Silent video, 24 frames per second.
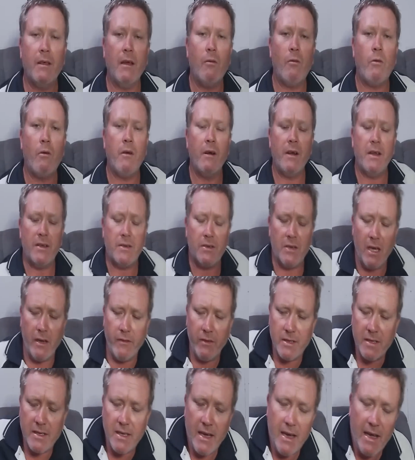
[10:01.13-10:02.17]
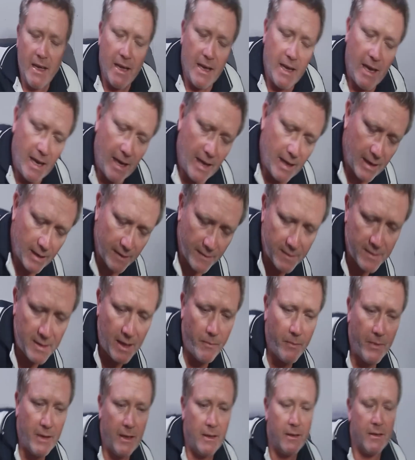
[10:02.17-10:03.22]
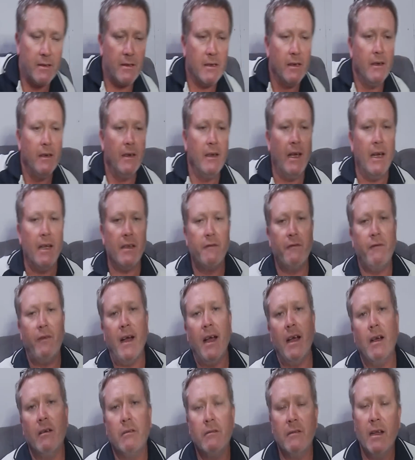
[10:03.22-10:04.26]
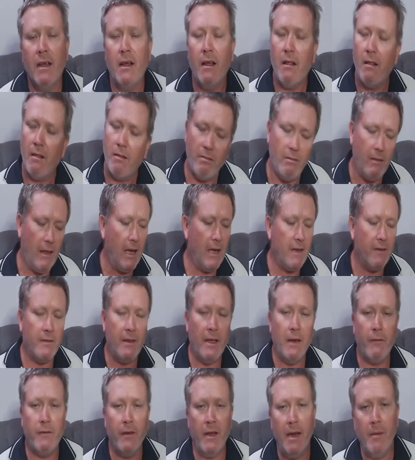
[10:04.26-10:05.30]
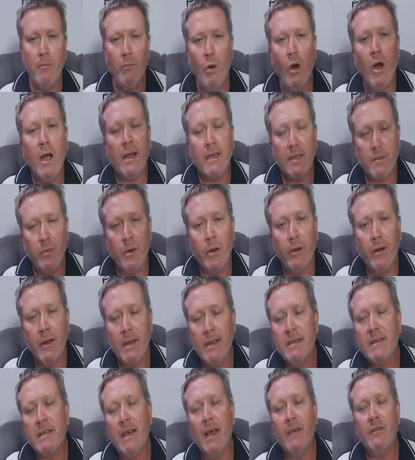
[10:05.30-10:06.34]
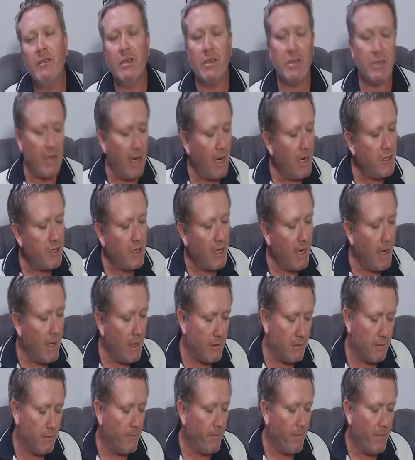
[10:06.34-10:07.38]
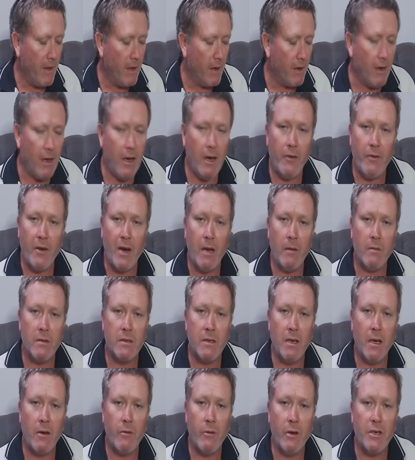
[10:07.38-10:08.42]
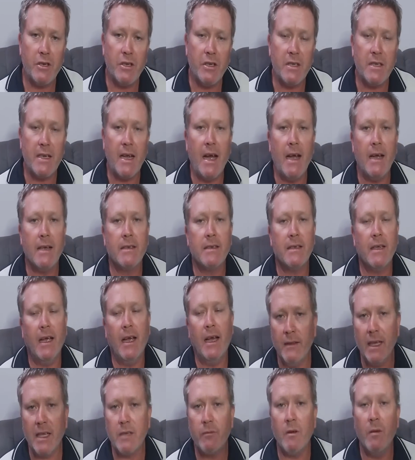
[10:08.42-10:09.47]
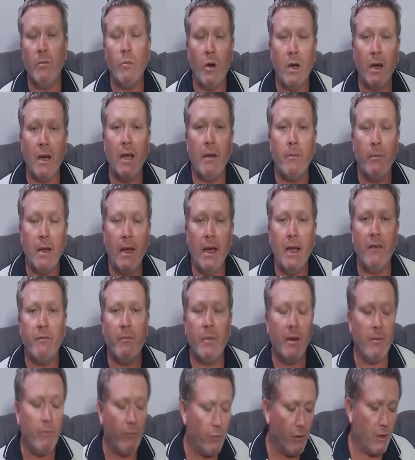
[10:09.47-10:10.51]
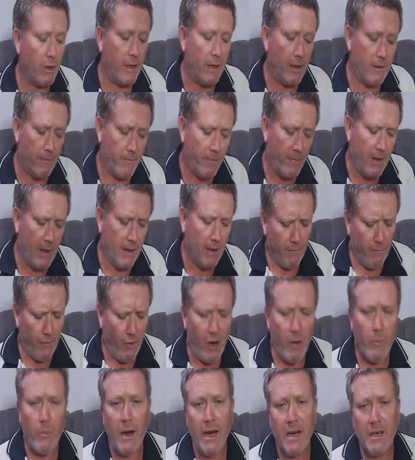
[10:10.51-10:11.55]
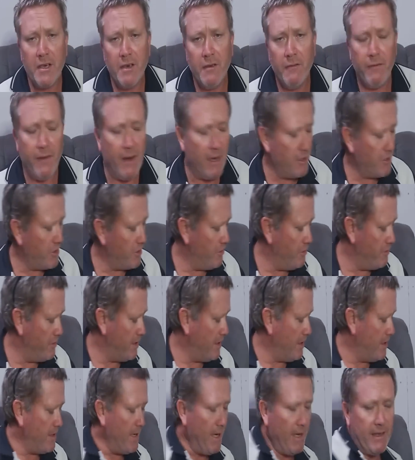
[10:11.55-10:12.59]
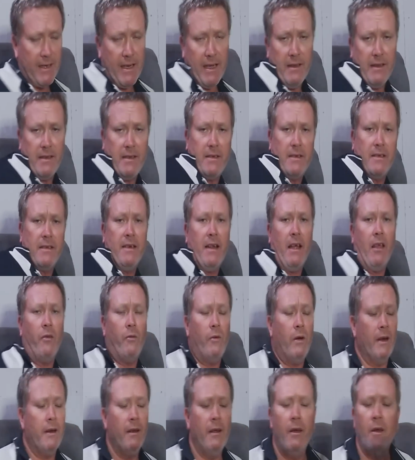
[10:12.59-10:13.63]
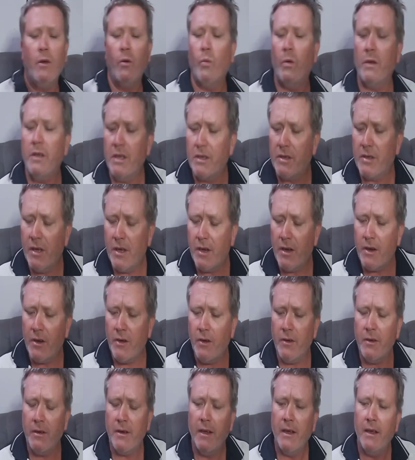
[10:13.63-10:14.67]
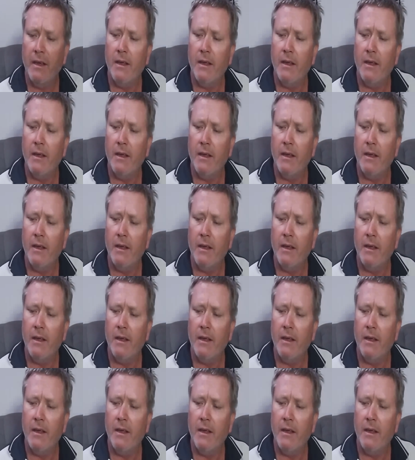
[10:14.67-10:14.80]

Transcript: their warranty service. If something has failed, in my experience, they've just changed it out. No dramas, no questions asked, and that's where Minelab have been brilliant. Vibration function on the detector. This is another one. When you turn it on,